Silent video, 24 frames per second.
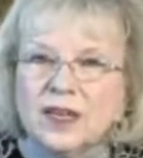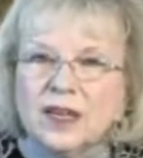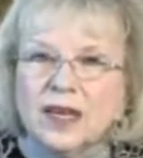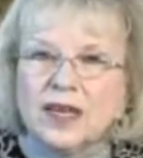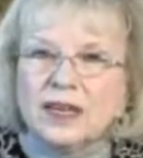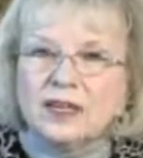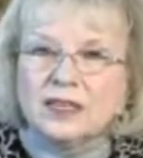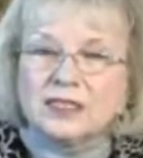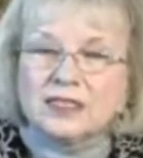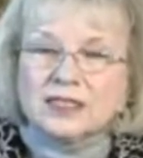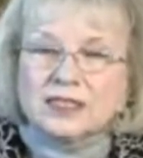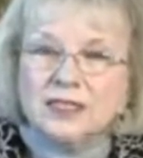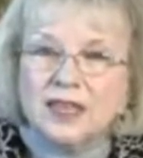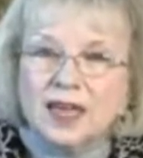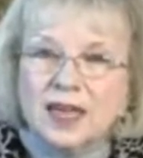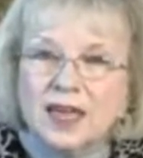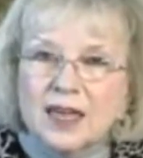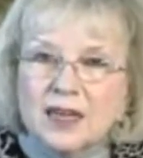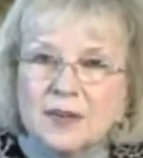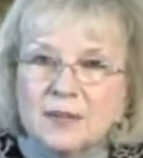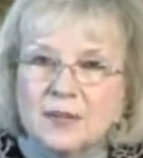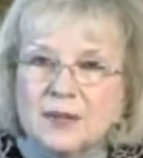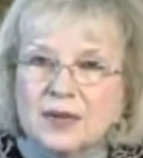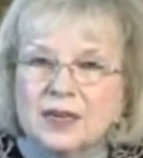and
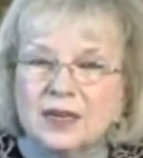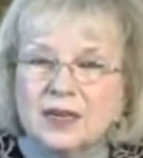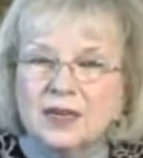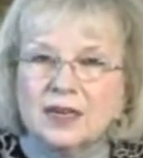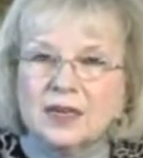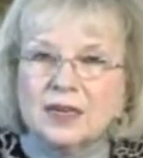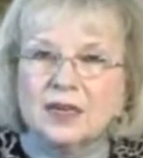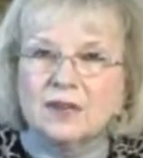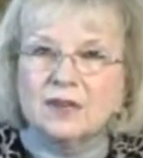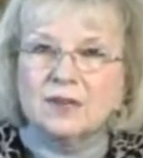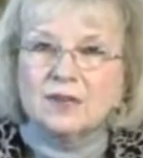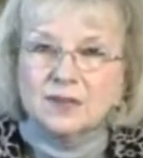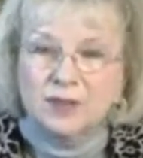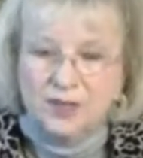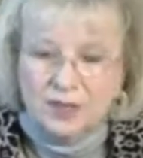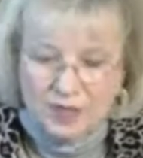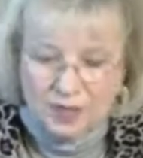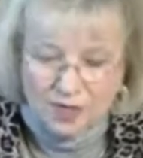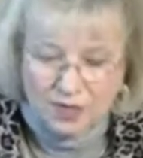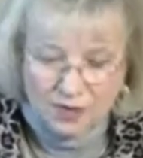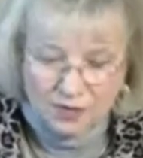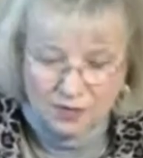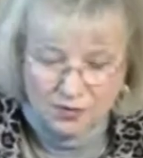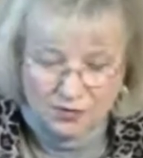escape any of
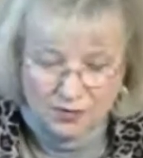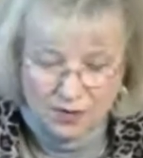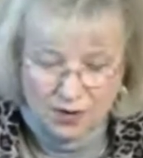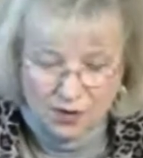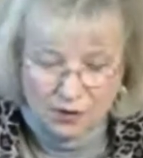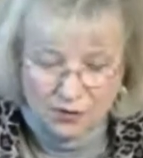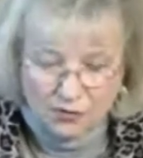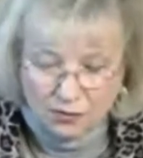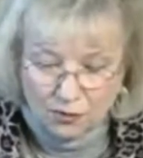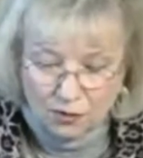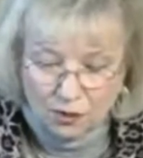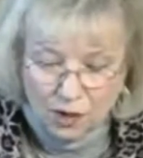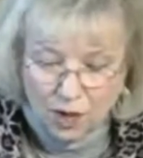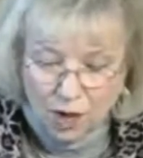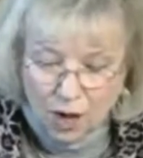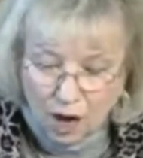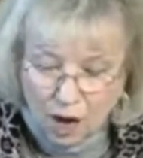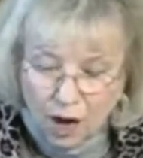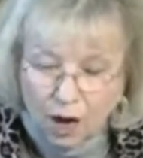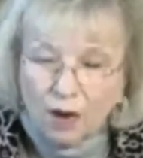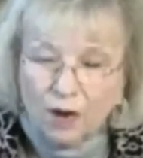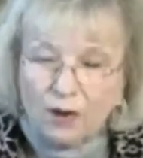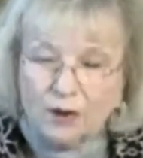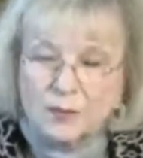any fearful
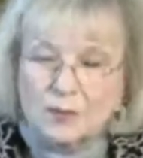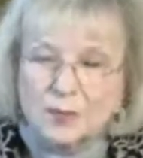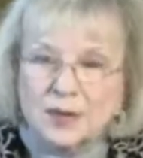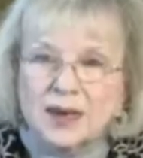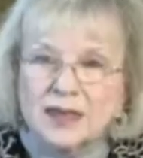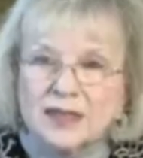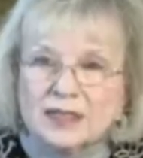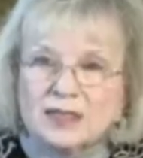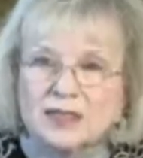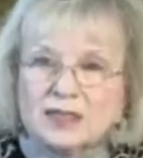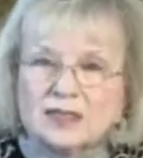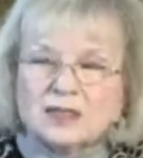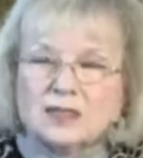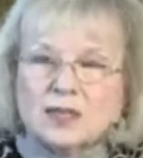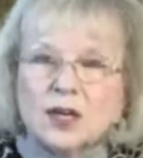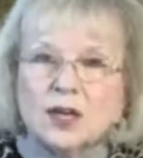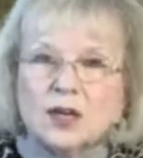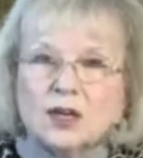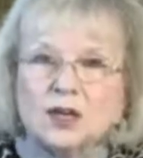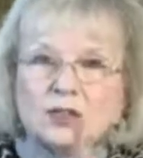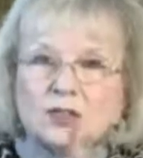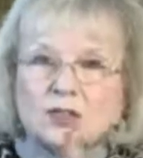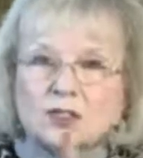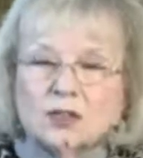hard places
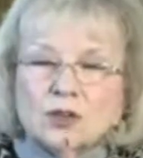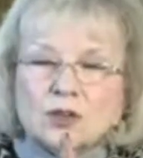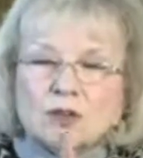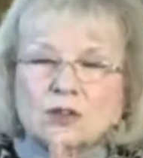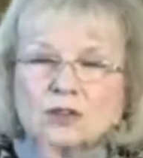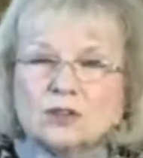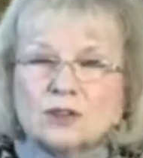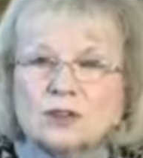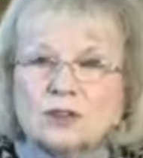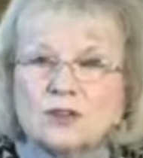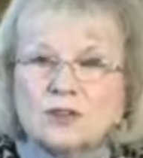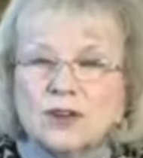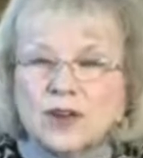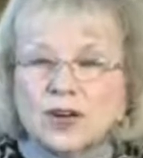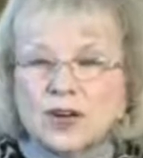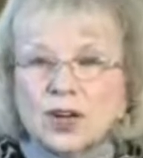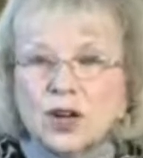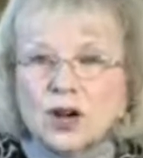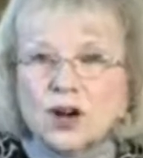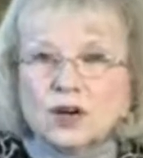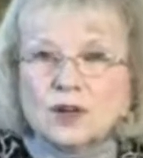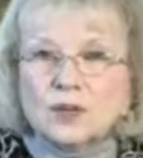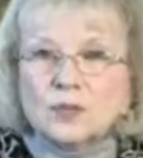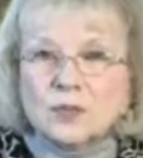because those are the
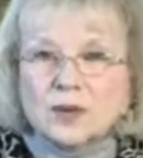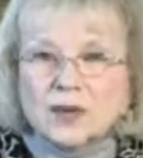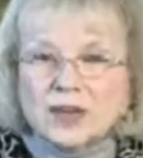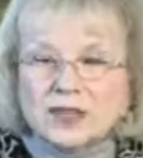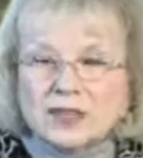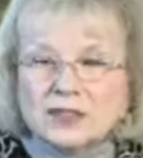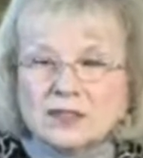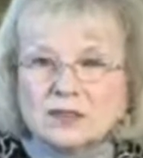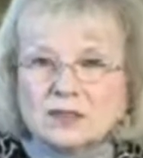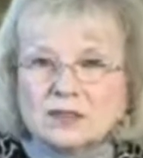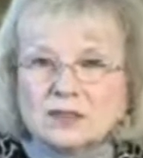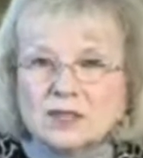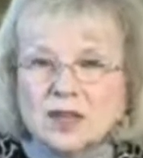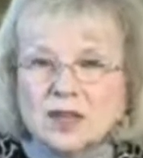very hard places